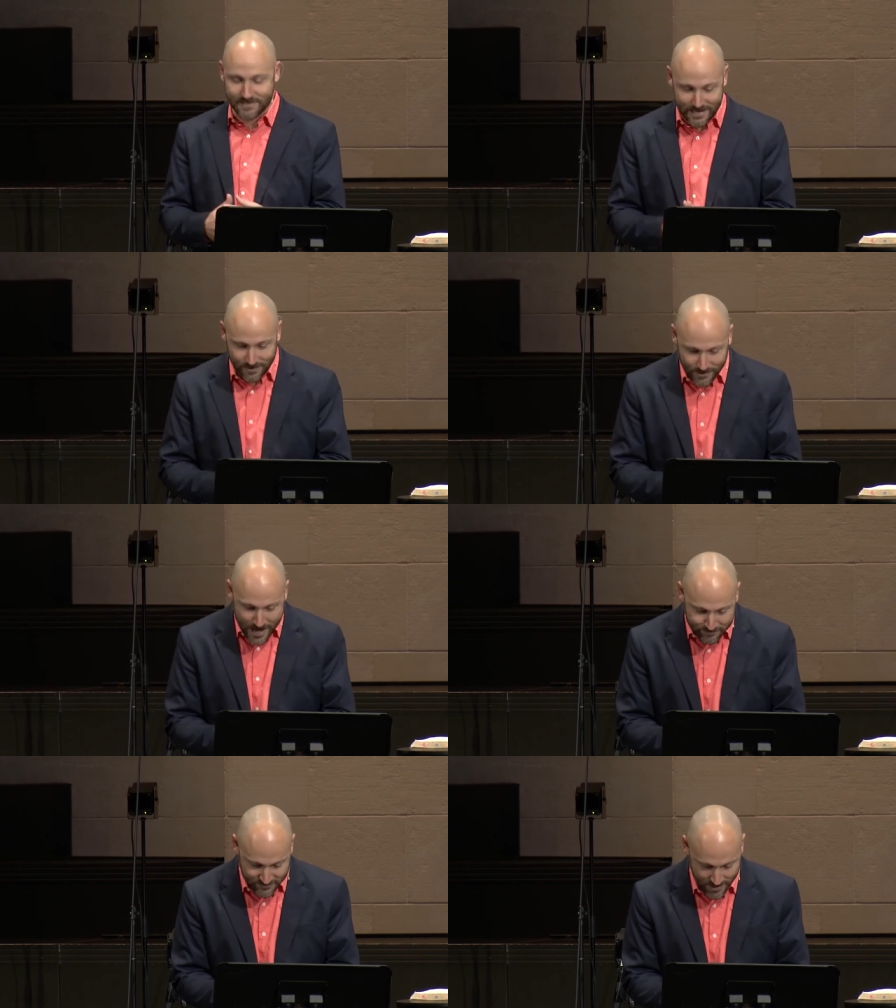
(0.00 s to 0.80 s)
in a
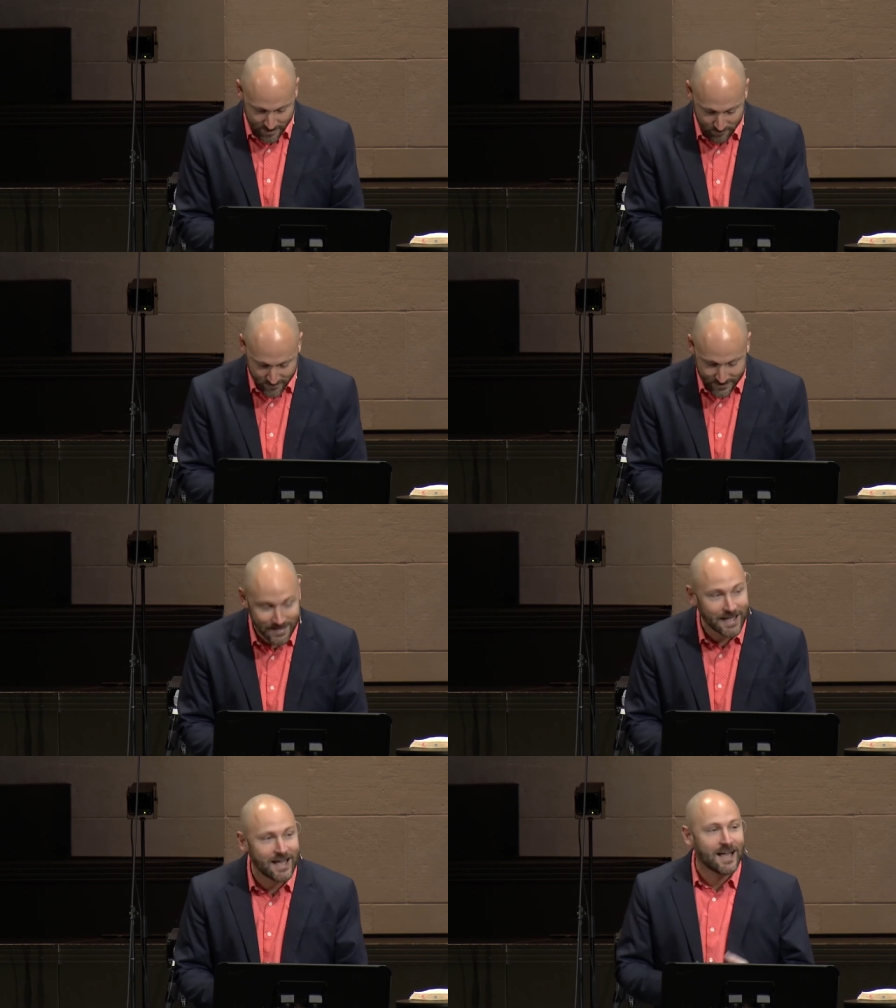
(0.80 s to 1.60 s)
lifetime.
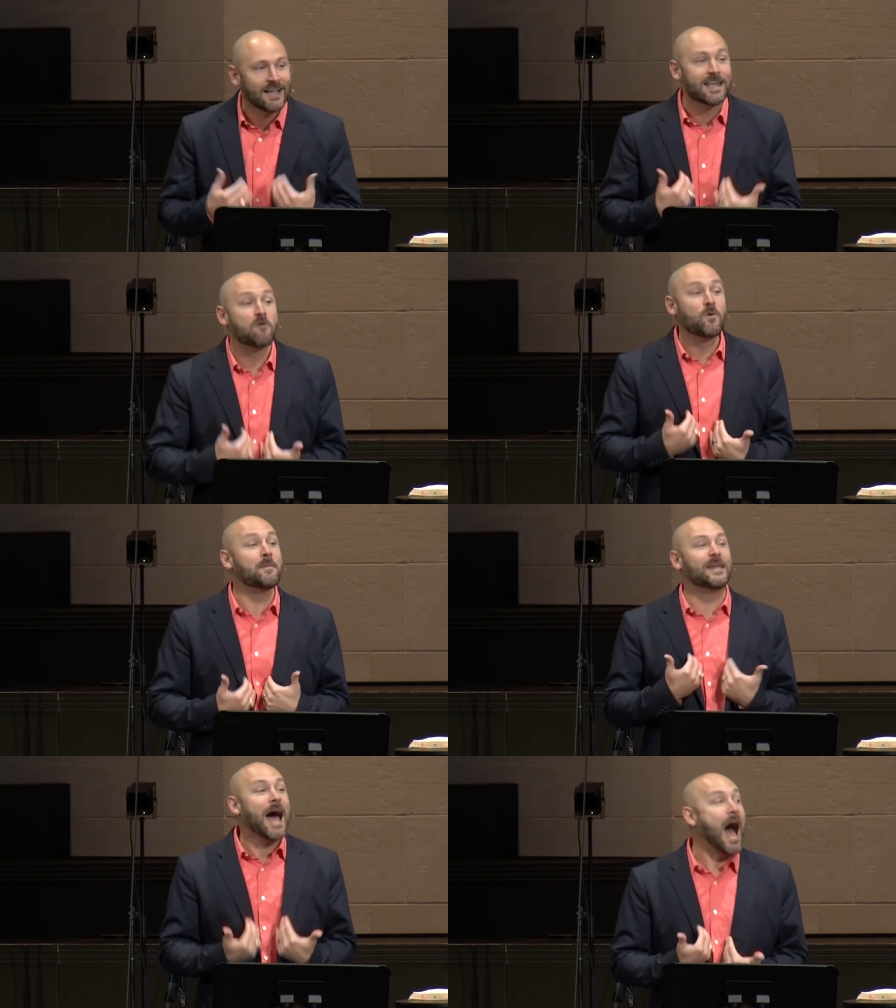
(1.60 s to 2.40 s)
Now,
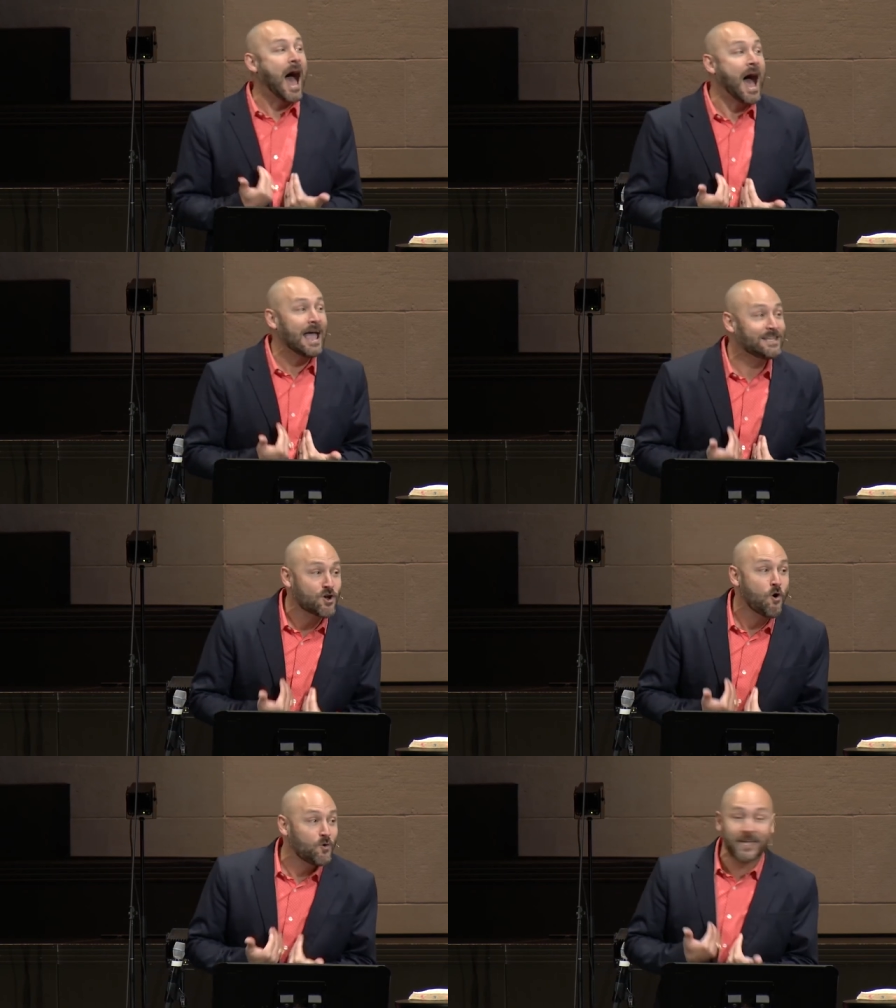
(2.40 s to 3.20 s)
women, I don't